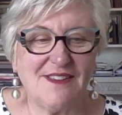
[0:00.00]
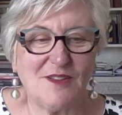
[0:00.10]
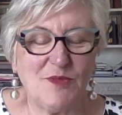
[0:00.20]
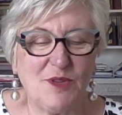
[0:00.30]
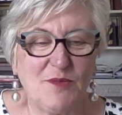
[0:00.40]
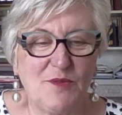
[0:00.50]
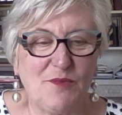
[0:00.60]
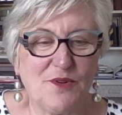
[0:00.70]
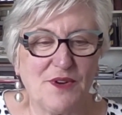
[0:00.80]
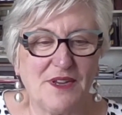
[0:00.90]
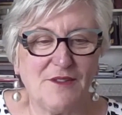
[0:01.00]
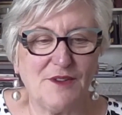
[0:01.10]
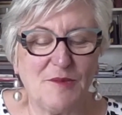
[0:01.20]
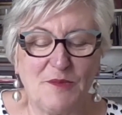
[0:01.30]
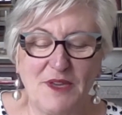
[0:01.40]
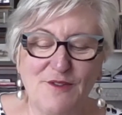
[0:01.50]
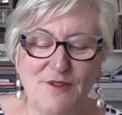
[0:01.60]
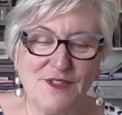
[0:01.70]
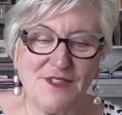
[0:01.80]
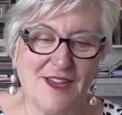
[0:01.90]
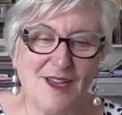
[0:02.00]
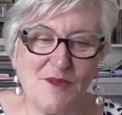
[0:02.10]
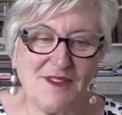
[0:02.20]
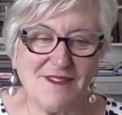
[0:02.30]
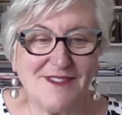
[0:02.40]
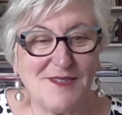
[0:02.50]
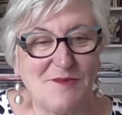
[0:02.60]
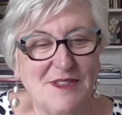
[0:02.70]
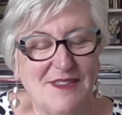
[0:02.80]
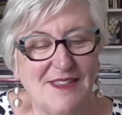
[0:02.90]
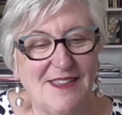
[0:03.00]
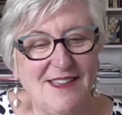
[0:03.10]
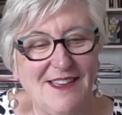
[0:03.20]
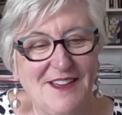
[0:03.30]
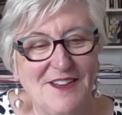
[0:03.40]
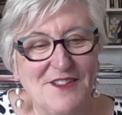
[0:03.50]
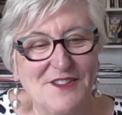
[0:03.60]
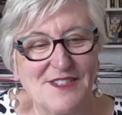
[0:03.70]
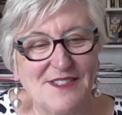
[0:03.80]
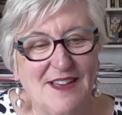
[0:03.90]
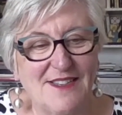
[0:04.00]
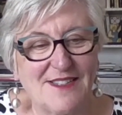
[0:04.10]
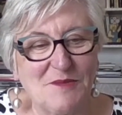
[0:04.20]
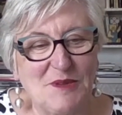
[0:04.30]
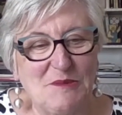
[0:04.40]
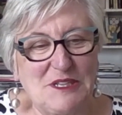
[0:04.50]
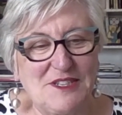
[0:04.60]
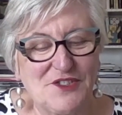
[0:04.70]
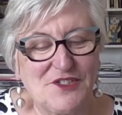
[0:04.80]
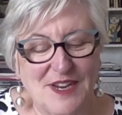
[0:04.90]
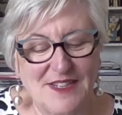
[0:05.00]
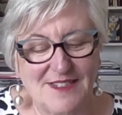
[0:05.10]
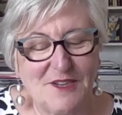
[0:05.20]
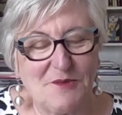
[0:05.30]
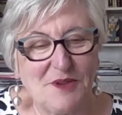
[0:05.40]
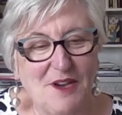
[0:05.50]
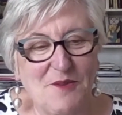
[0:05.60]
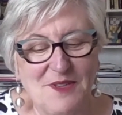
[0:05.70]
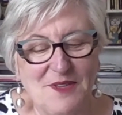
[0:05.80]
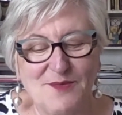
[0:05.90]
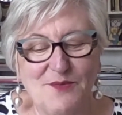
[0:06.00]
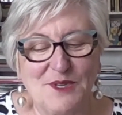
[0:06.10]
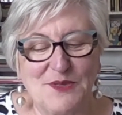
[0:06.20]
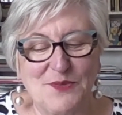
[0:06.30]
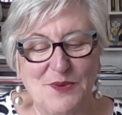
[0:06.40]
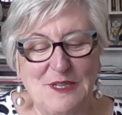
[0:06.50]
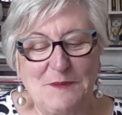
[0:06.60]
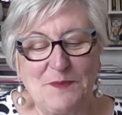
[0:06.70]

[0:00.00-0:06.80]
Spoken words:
It can be a bit boring looking at me all the time, and similarly, the slides can be a bit distracting. So we hope this works well.